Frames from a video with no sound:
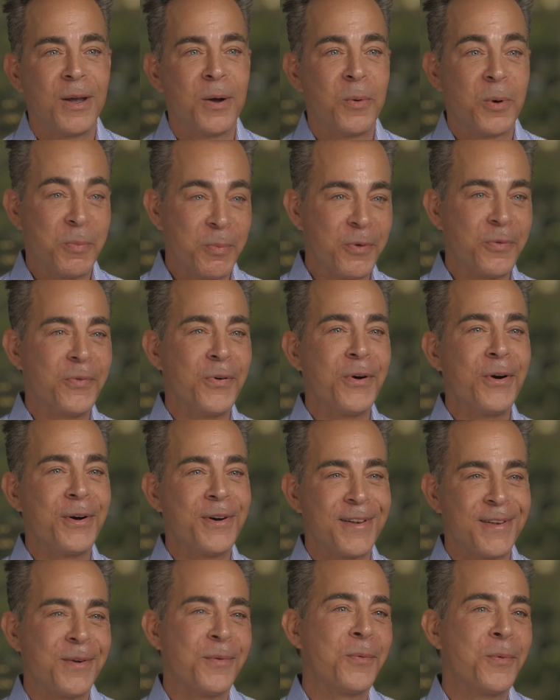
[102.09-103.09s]
would
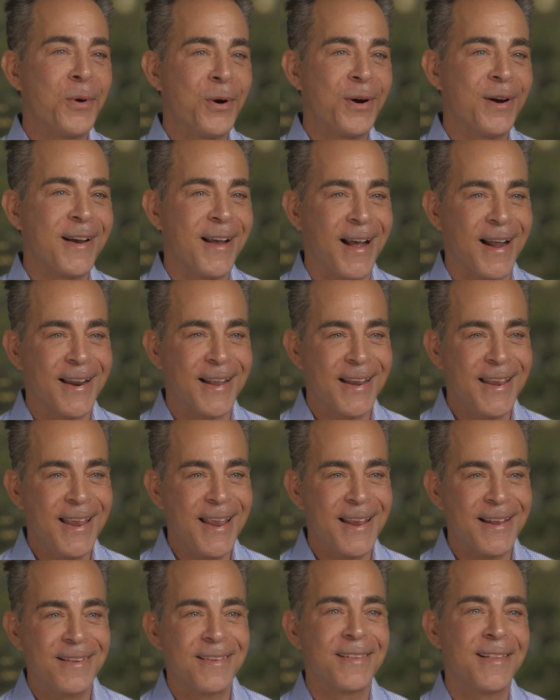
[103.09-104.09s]
prefer to work on a
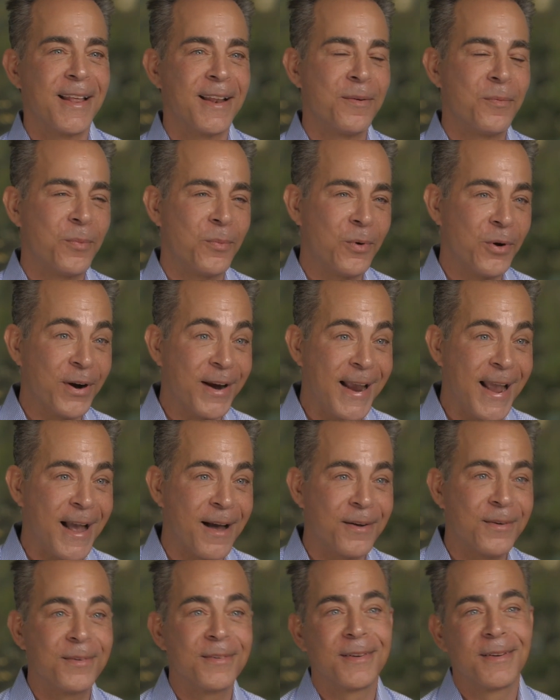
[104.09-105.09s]
case than work
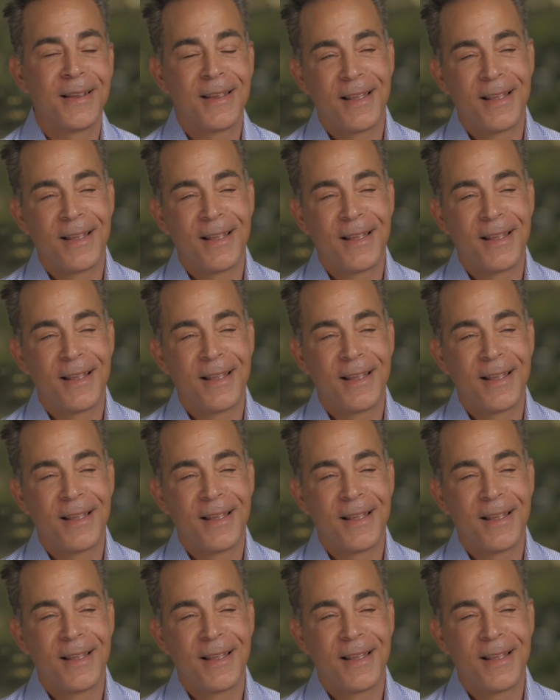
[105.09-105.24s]
out,